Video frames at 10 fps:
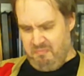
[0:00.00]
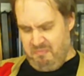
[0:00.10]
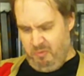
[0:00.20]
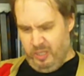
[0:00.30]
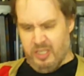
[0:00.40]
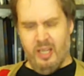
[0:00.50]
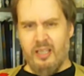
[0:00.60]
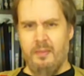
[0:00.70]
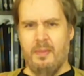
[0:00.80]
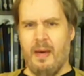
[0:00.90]
we're going to talk a
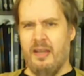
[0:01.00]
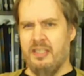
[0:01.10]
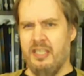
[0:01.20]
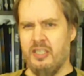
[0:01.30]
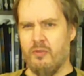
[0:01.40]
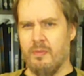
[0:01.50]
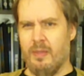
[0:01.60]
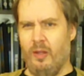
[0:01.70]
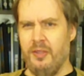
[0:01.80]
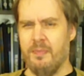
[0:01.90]
little bit about its history,
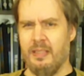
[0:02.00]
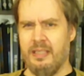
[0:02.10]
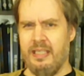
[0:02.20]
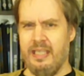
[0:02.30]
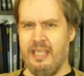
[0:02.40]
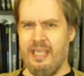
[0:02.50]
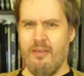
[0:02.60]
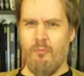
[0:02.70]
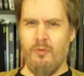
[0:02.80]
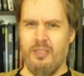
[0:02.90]
but ultimately
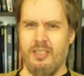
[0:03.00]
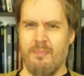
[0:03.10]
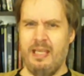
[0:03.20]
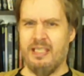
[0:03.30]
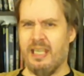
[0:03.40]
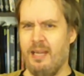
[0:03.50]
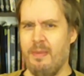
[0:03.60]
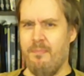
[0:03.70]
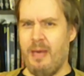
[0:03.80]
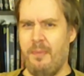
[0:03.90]
it was meant to kind of
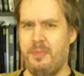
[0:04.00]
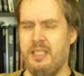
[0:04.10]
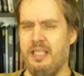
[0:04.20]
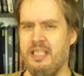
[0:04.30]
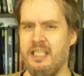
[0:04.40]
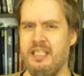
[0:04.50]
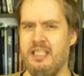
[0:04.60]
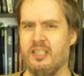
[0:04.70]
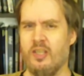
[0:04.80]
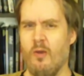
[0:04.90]
be Pepsi to
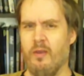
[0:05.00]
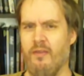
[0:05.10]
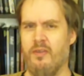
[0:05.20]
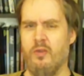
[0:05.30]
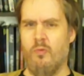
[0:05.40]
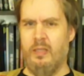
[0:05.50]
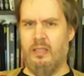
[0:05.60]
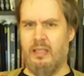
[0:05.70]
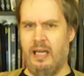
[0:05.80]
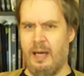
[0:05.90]
D&D's Coke, if you
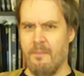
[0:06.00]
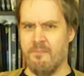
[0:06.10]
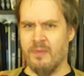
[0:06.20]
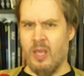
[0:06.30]
will. Um,